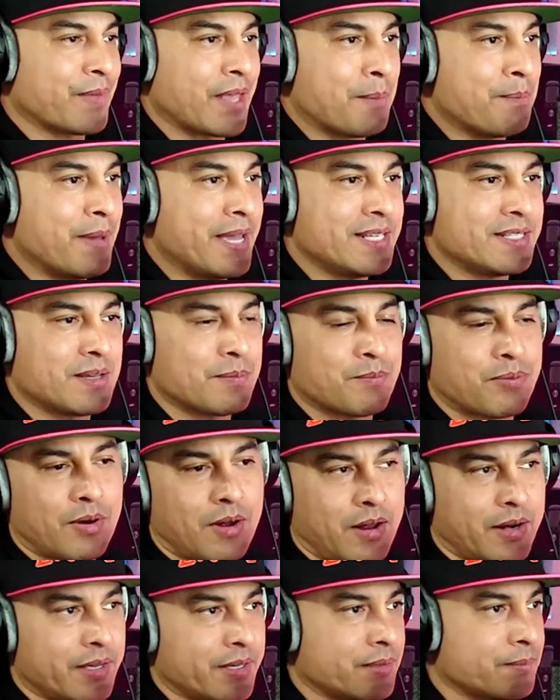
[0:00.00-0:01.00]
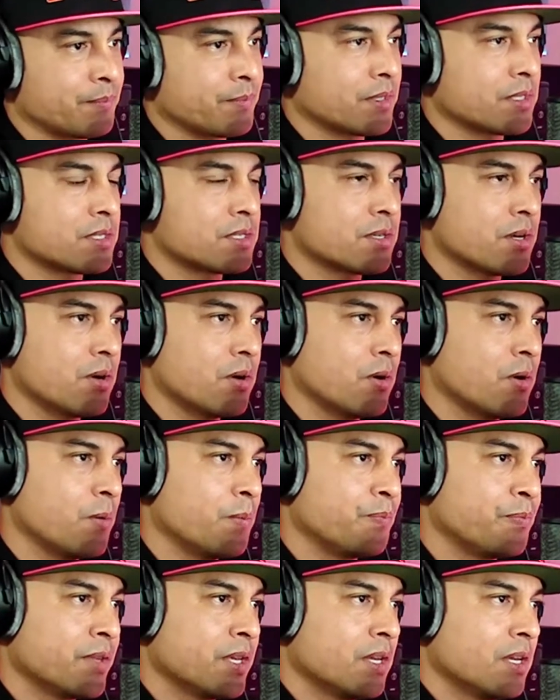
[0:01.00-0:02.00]
Amazing product.
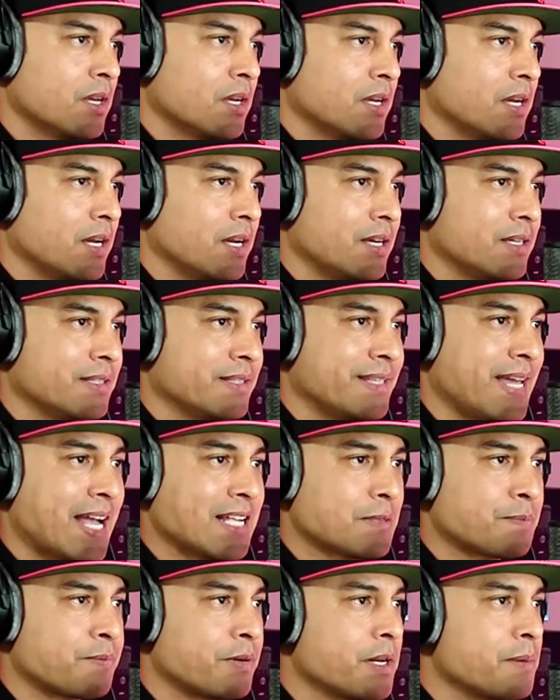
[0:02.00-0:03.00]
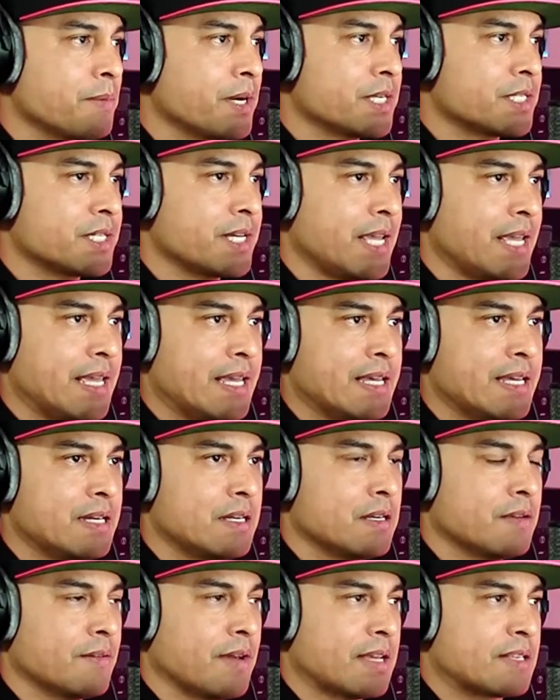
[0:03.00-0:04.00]
So that's pretty much it
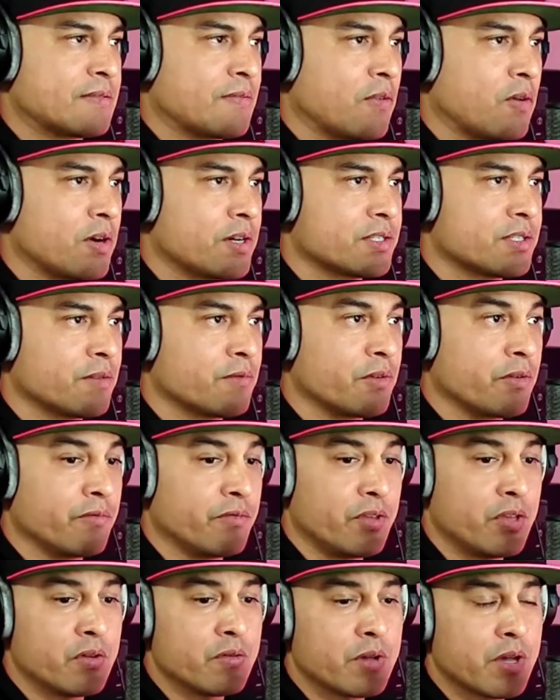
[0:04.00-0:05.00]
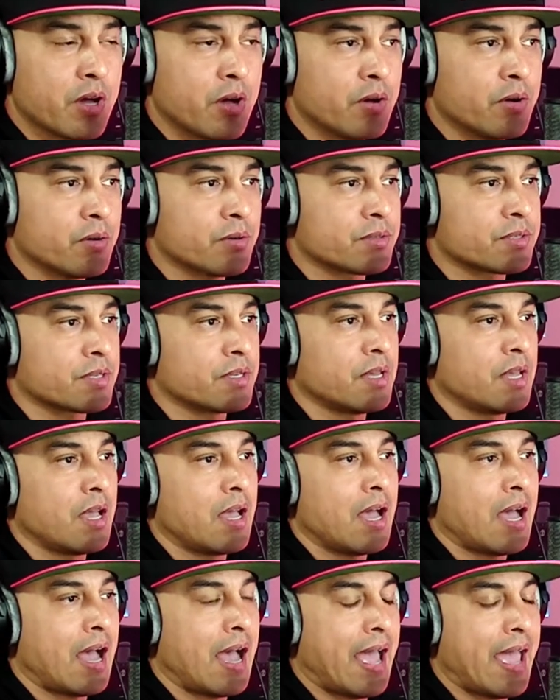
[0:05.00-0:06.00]
as far as the review goes.
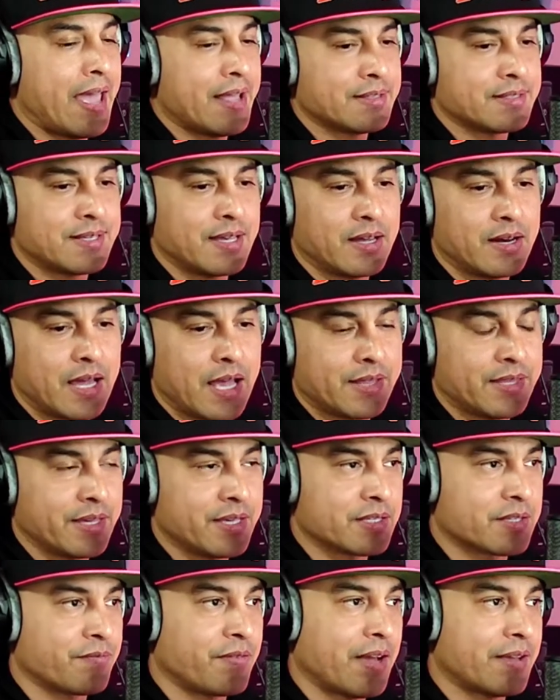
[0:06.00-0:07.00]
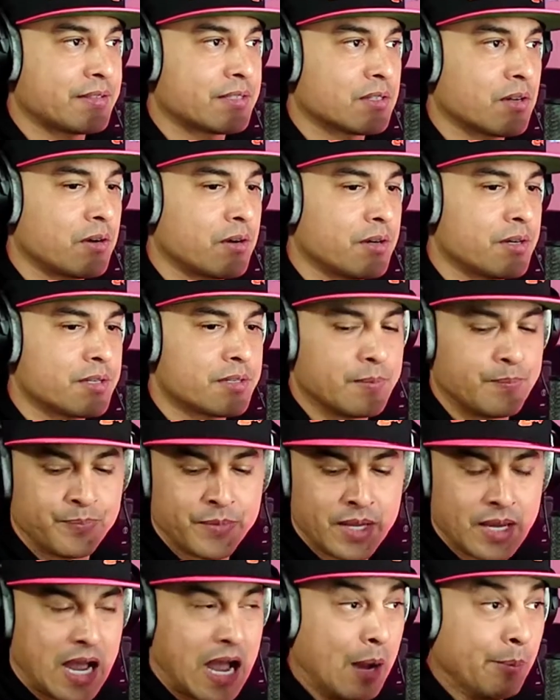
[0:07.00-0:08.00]
Hands down, I think it's 5 stars.
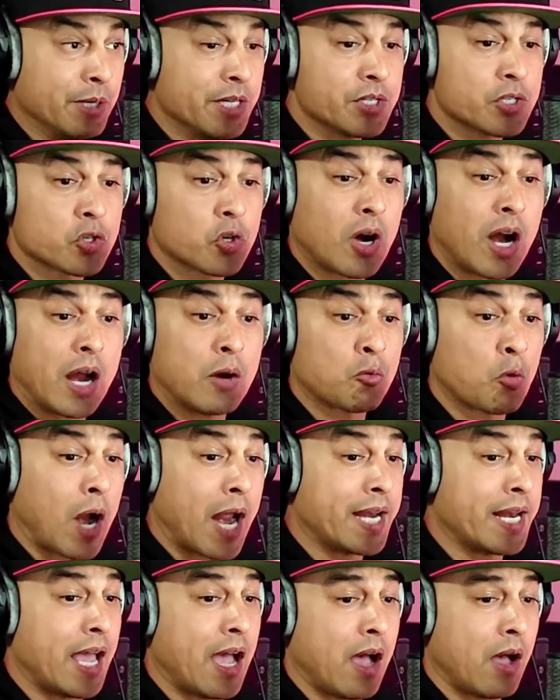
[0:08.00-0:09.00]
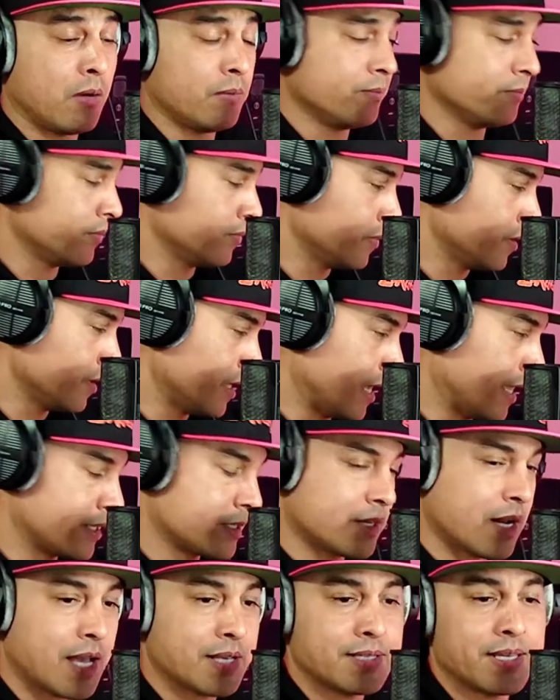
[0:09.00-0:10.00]
I'm going to try right now.
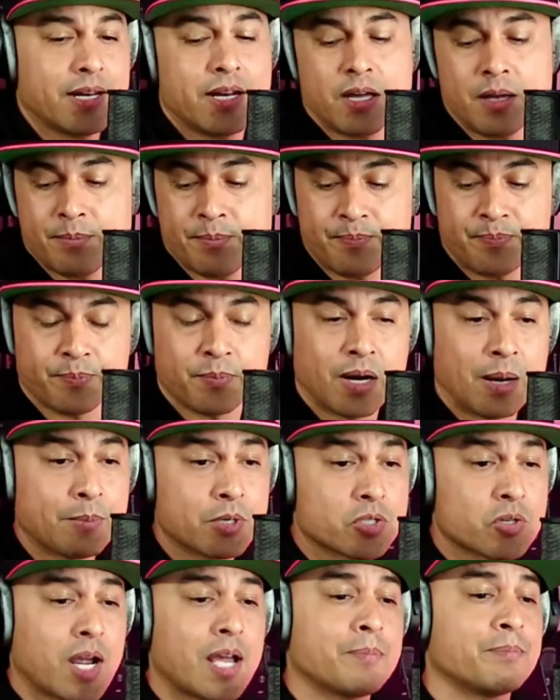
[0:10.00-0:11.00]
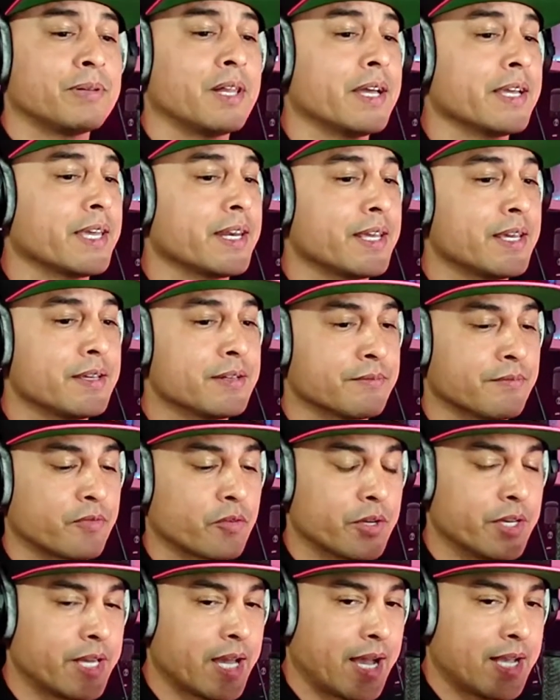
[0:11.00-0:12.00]
It's not set up, but I'm going to try to plug it in
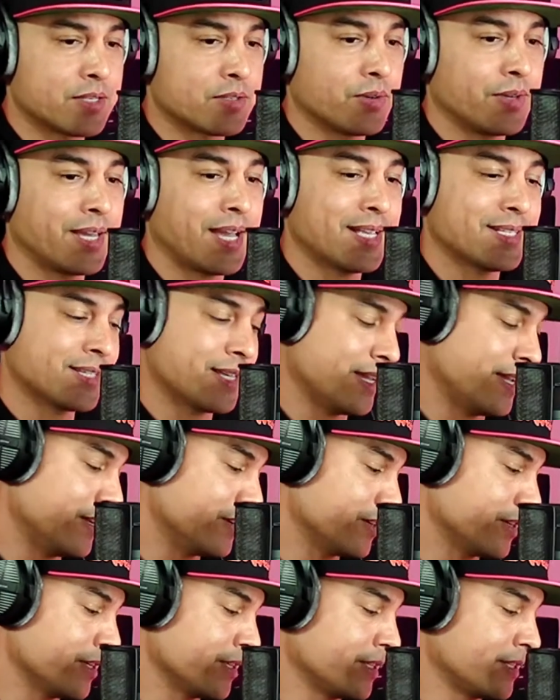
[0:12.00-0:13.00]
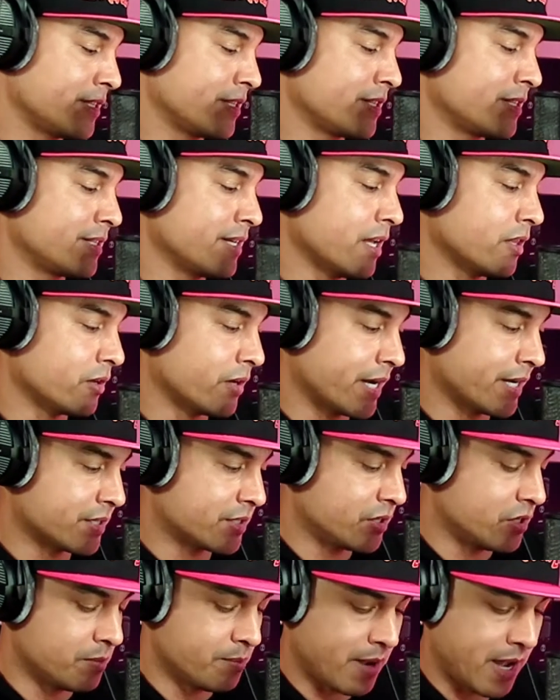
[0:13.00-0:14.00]
for you guys so you guys can hear the Stellar
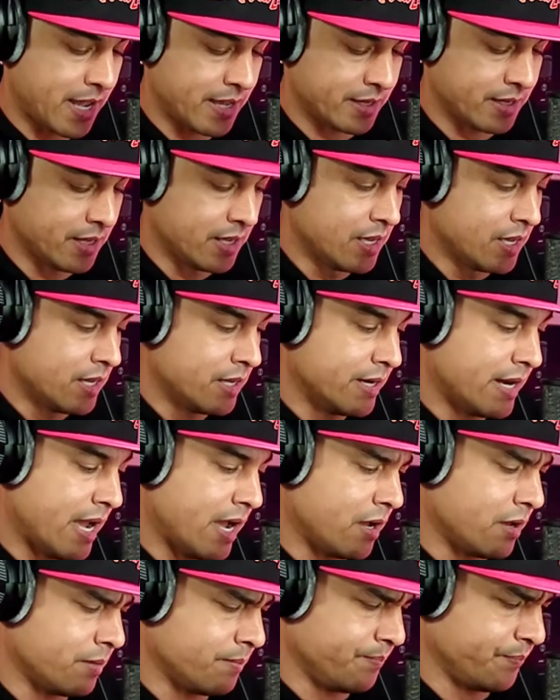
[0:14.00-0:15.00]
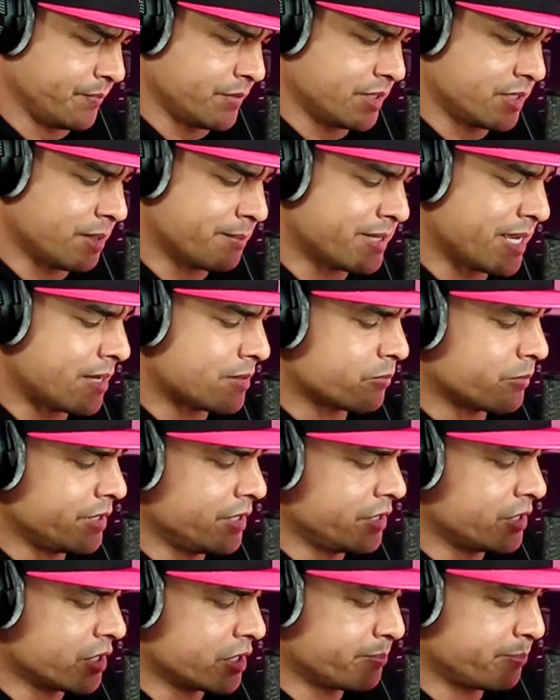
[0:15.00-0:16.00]
X2 mic. Now, sometimes when
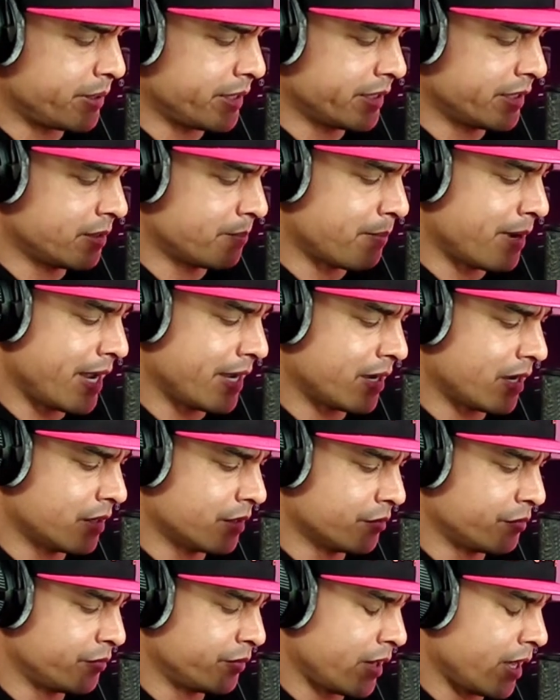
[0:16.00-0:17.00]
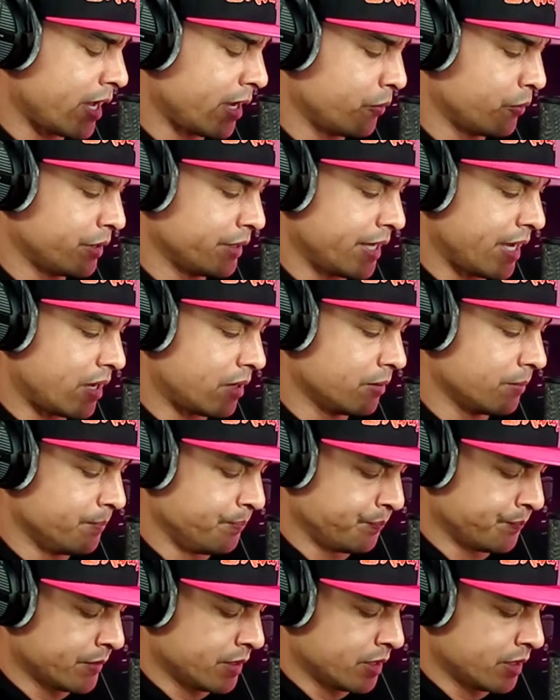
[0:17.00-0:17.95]
you just plug in a mic on the fly without